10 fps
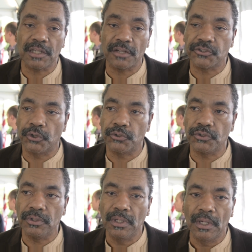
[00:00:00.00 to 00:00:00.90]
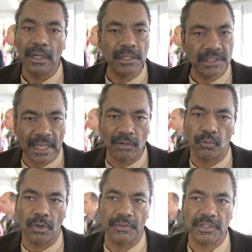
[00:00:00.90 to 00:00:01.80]
Constitution is not
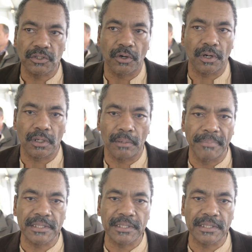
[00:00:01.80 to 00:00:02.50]
one that's going to